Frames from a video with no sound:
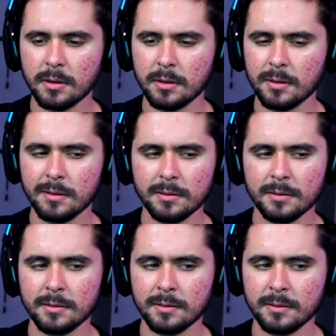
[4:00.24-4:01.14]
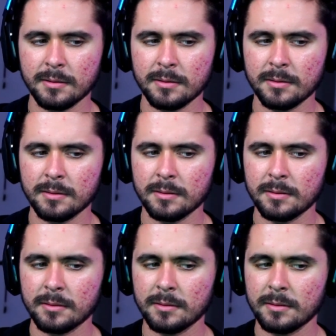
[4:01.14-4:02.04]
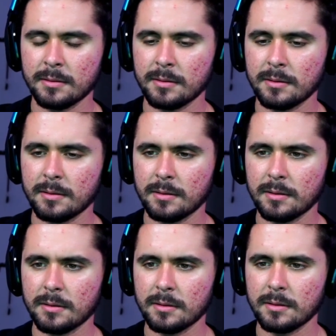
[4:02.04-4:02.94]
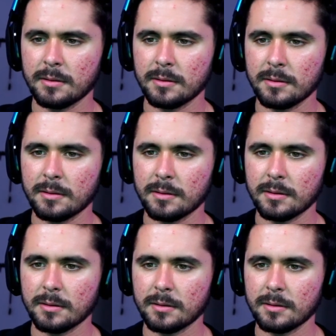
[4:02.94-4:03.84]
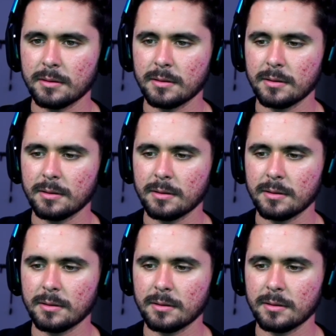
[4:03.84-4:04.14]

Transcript: [no speech]